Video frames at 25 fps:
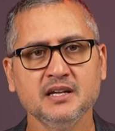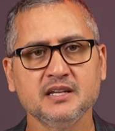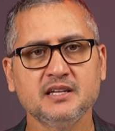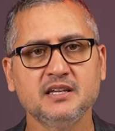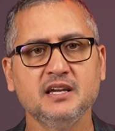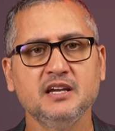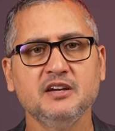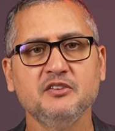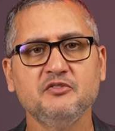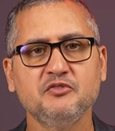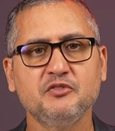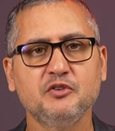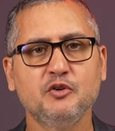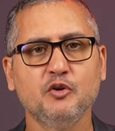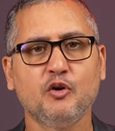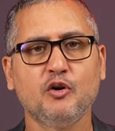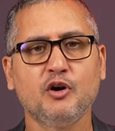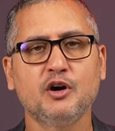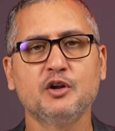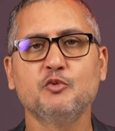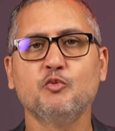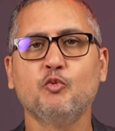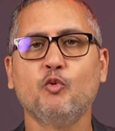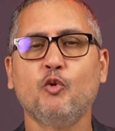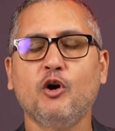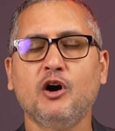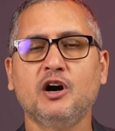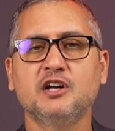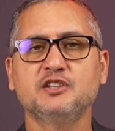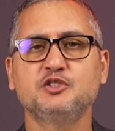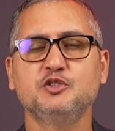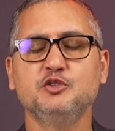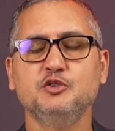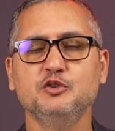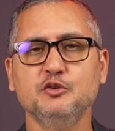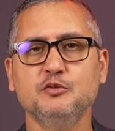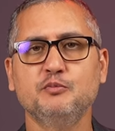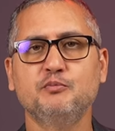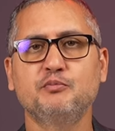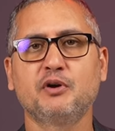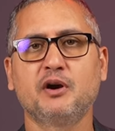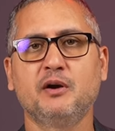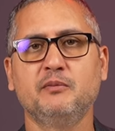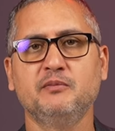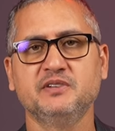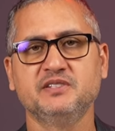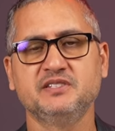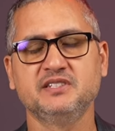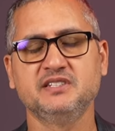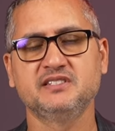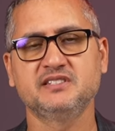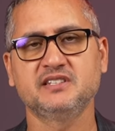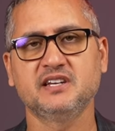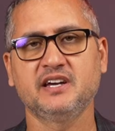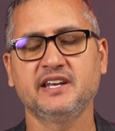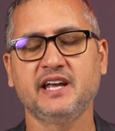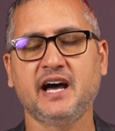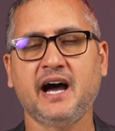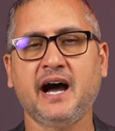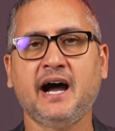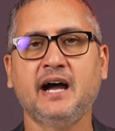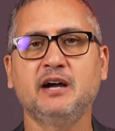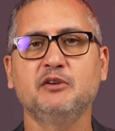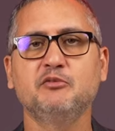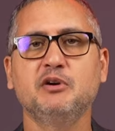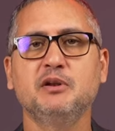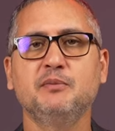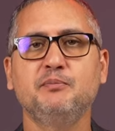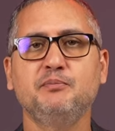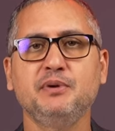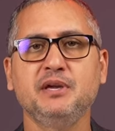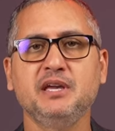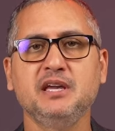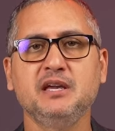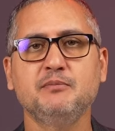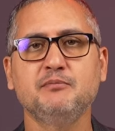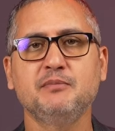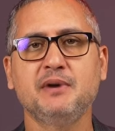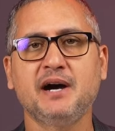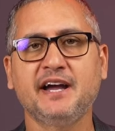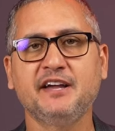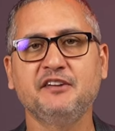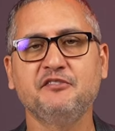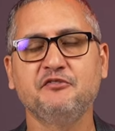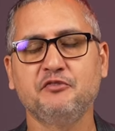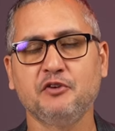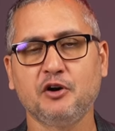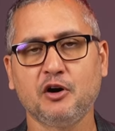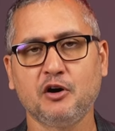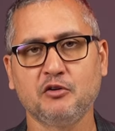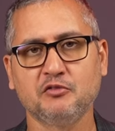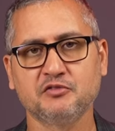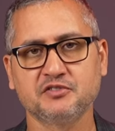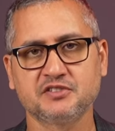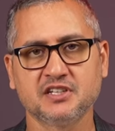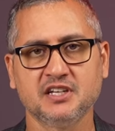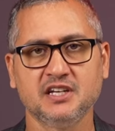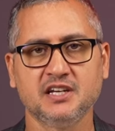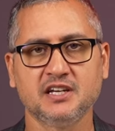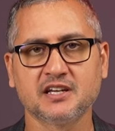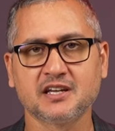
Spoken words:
give God what you promise. He said, I will pay my vows.